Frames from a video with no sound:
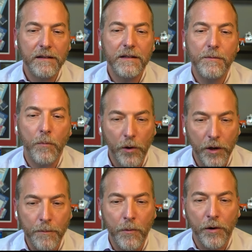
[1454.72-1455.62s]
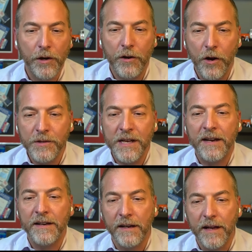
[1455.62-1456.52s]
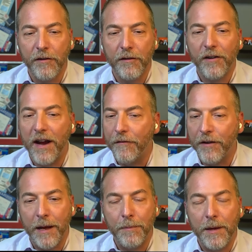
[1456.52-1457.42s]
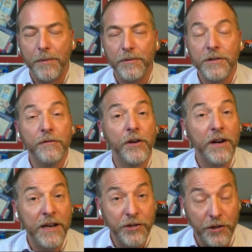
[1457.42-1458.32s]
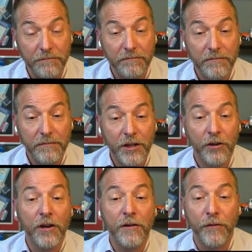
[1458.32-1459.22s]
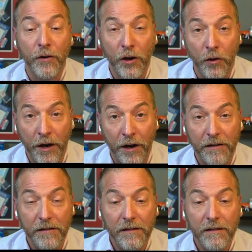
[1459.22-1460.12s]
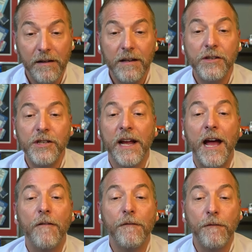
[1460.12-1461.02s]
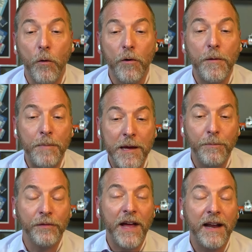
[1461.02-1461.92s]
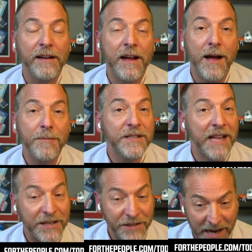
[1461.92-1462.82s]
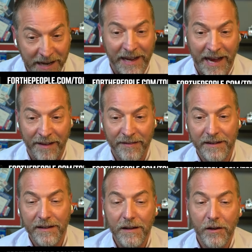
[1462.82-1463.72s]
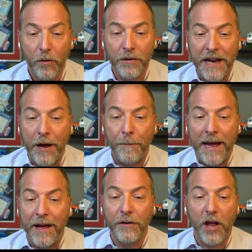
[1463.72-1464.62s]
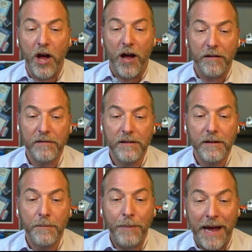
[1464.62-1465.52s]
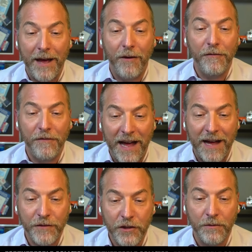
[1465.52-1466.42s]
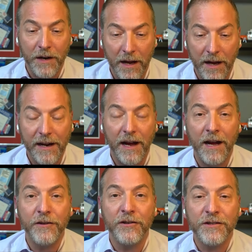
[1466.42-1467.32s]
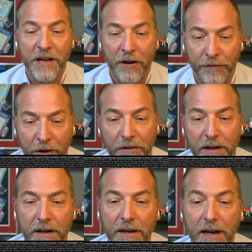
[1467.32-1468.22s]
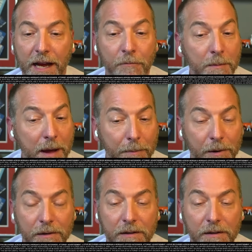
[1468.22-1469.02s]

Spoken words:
Morgan & Morgan knows how to deliver for everyday people. So if you're injured, you're looking for a lawyer, check out forthepeople.com/Toddcast or dial pound law, pound 529 on your cell phone. And remember,